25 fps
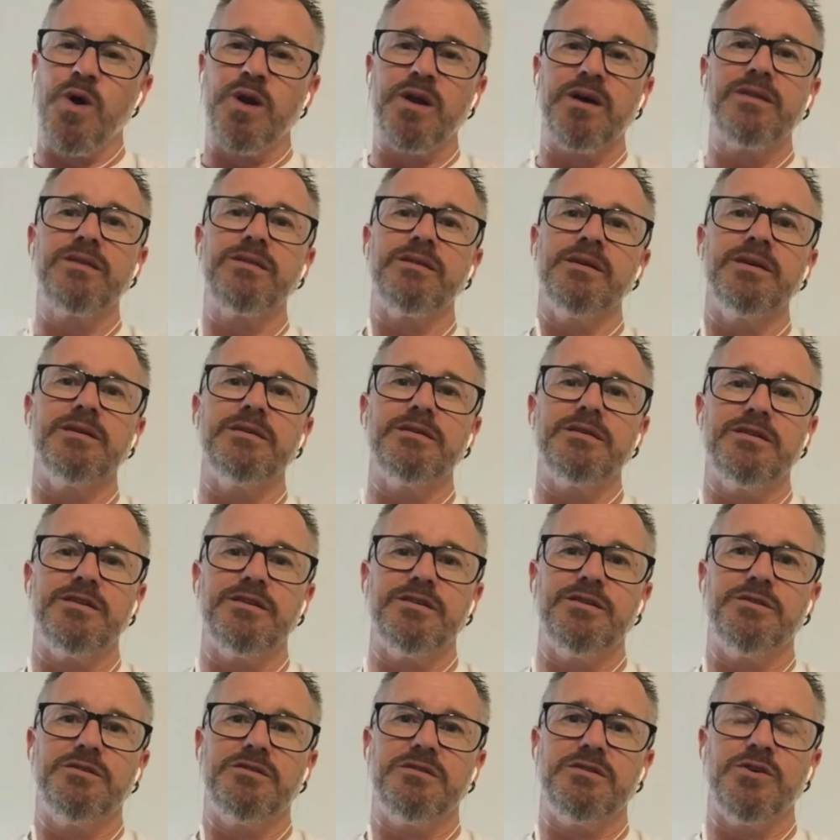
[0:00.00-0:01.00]
I think
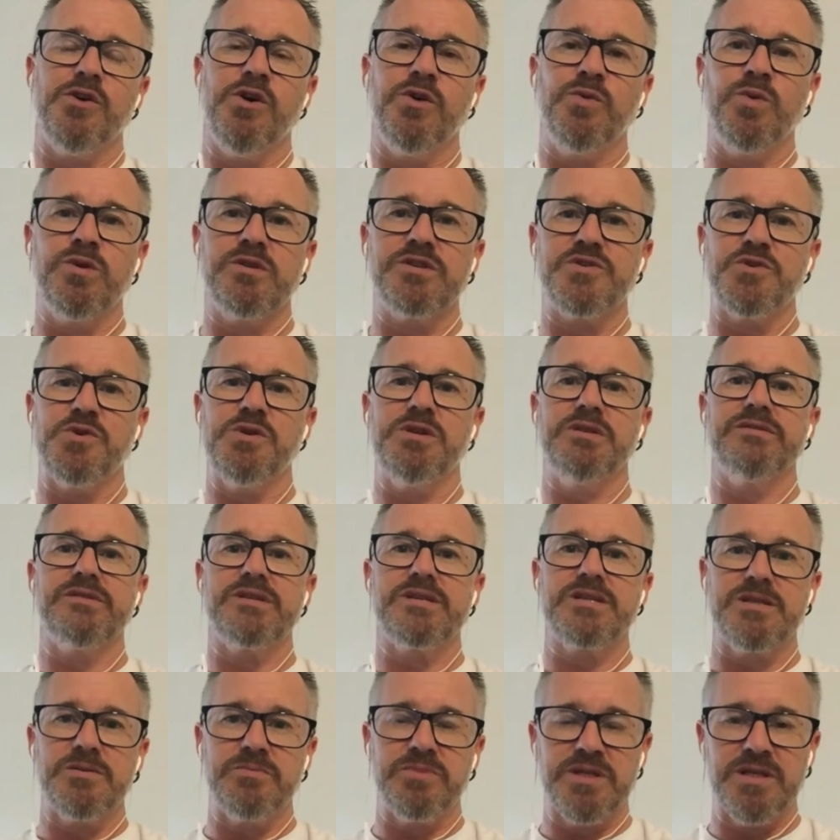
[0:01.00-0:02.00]
God wants all of
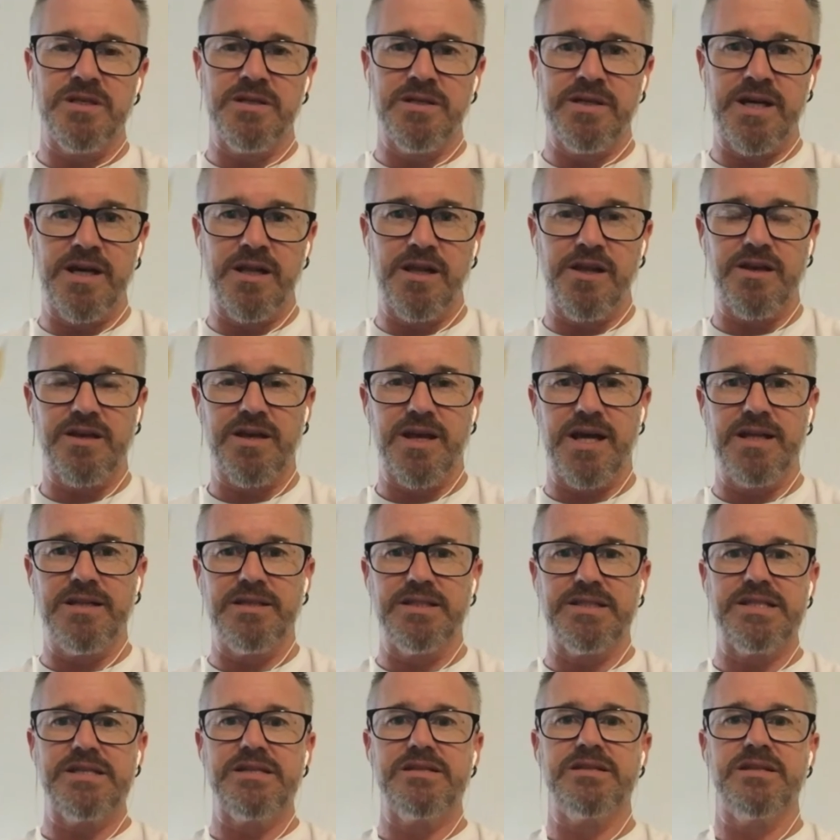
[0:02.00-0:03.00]
us to be in our
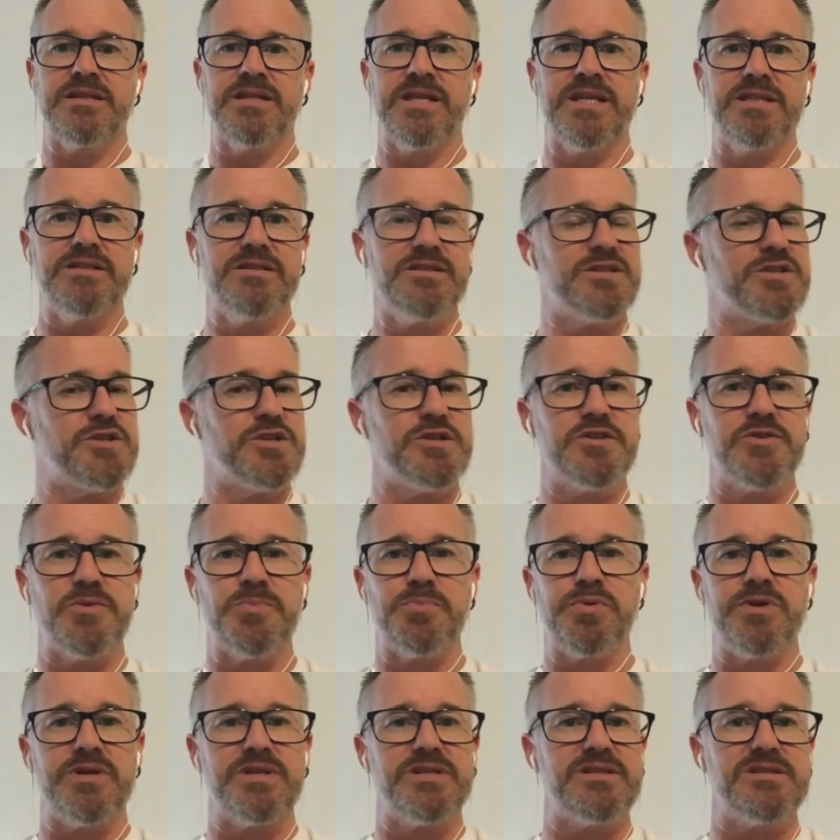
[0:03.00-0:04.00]
localities, and that is just the
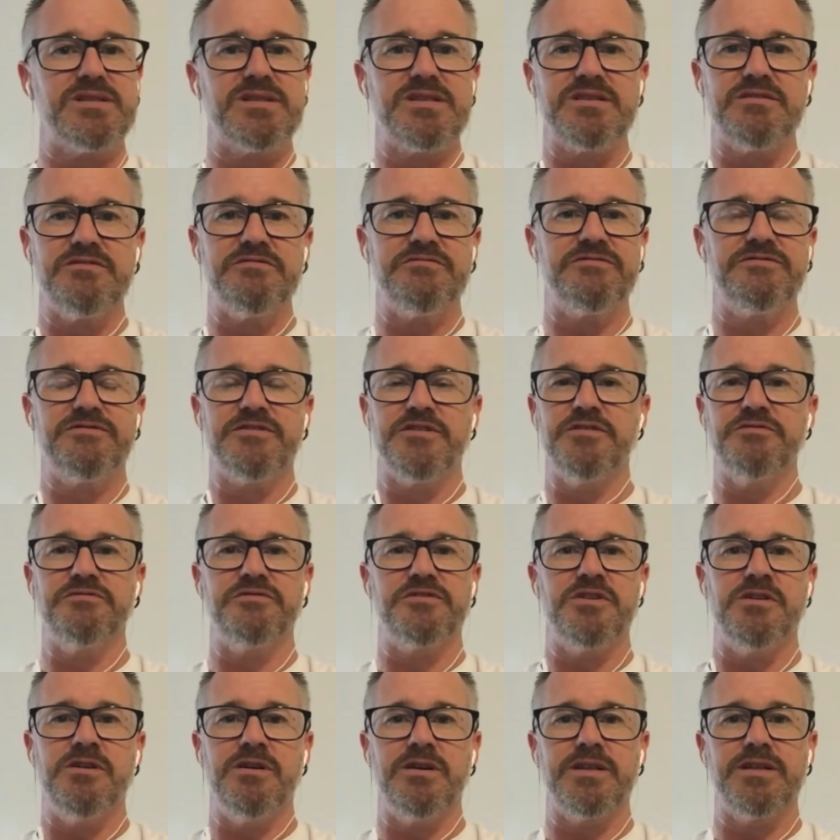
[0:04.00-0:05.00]
presence of of
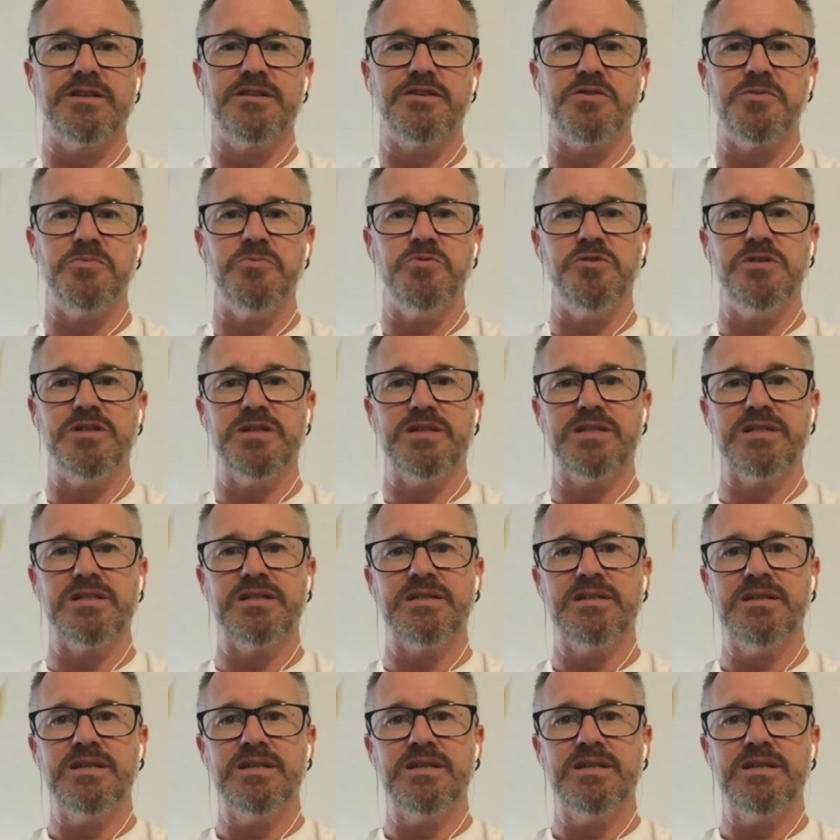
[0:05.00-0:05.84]
God in community.